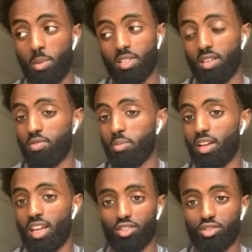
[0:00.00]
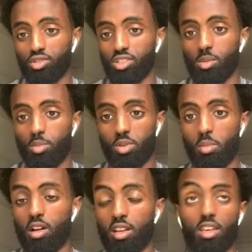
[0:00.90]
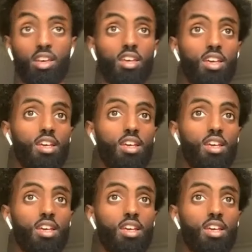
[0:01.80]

Represent for my national team, Somalia,